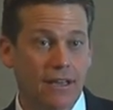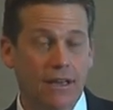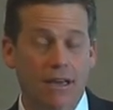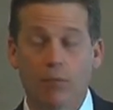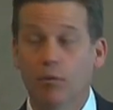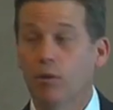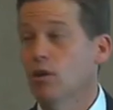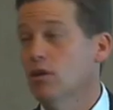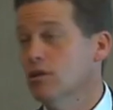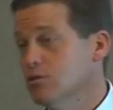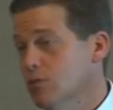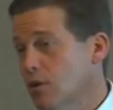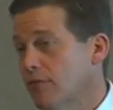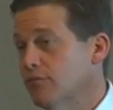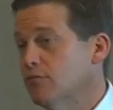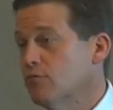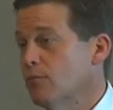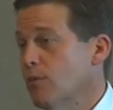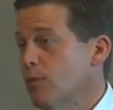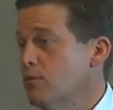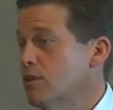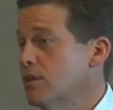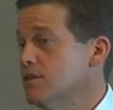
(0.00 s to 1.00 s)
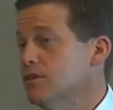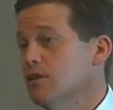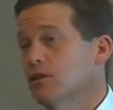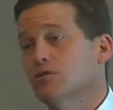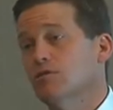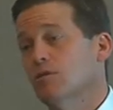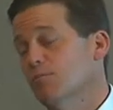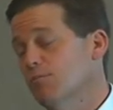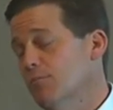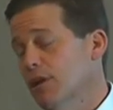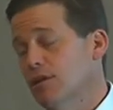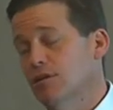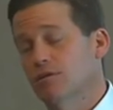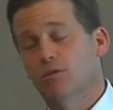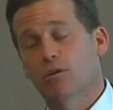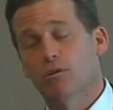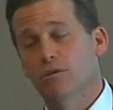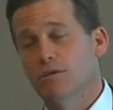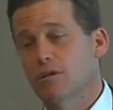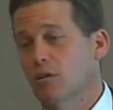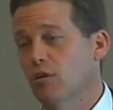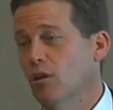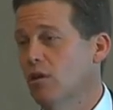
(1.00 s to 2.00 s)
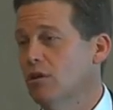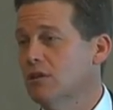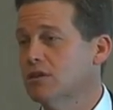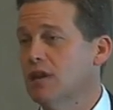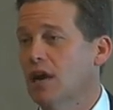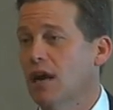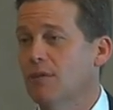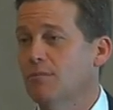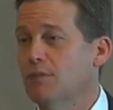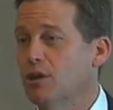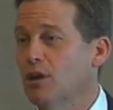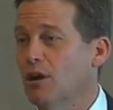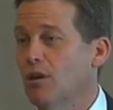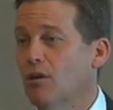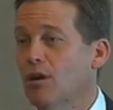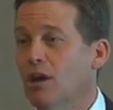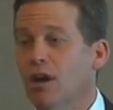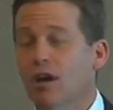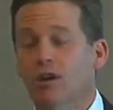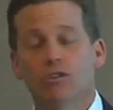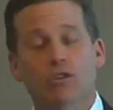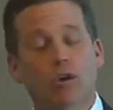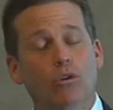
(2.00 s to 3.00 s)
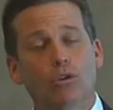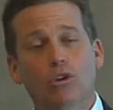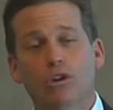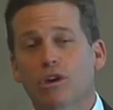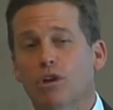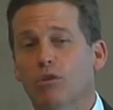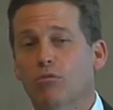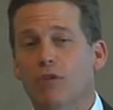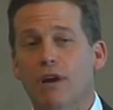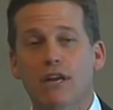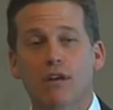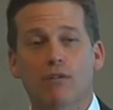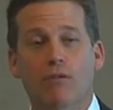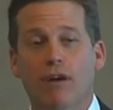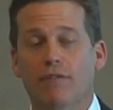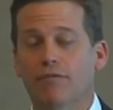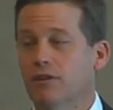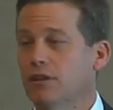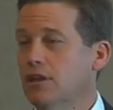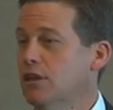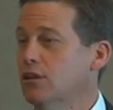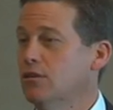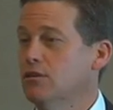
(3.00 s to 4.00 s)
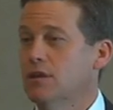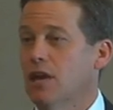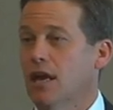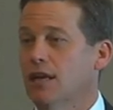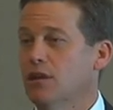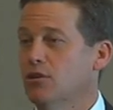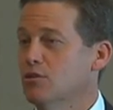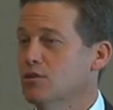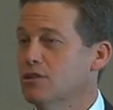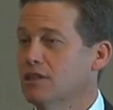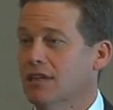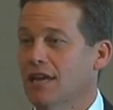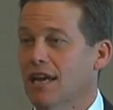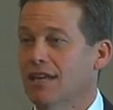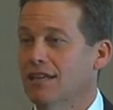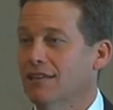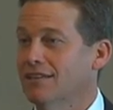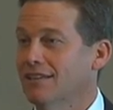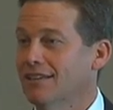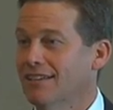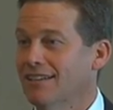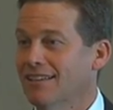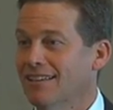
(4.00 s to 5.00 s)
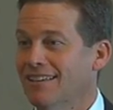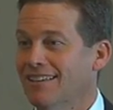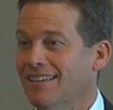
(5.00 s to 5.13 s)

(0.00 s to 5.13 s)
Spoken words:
And we also have to remember that Seltzer and Bender told us a long time ago, don't look at a radiograph and think you're diagnosing anything.